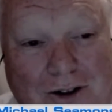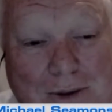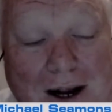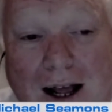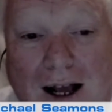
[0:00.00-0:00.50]

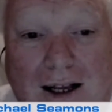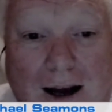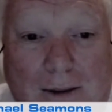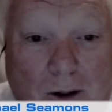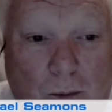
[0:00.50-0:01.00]
but a
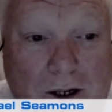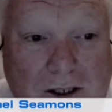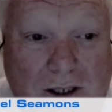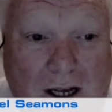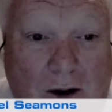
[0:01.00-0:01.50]
couple of weeks
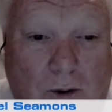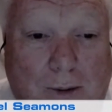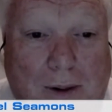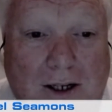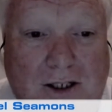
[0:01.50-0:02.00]
ago, I
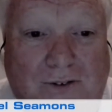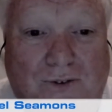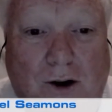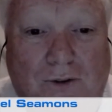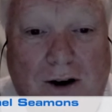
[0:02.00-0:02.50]
replaced a
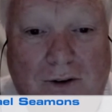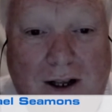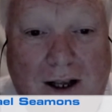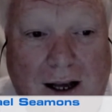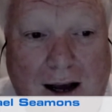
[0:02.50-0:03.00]
500 gig